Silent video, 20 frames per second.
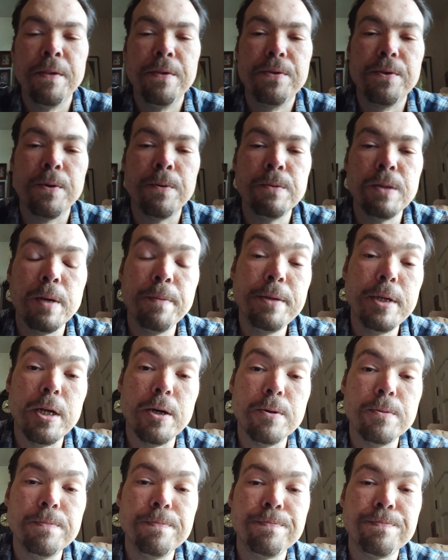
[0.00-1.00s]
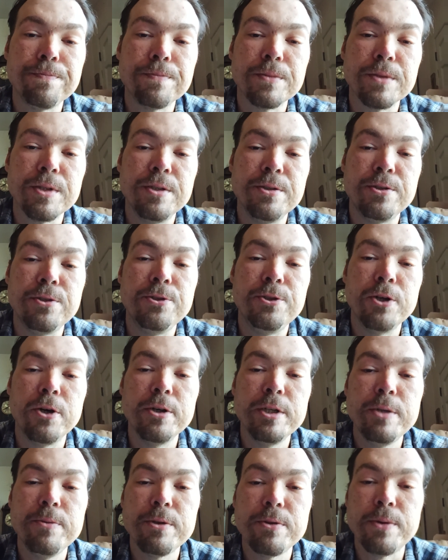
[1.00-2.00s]
So let me know. This is
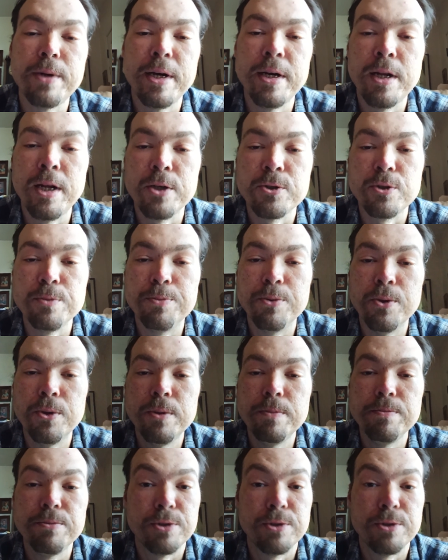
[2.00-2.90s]
Jody with the Roundhouse Report.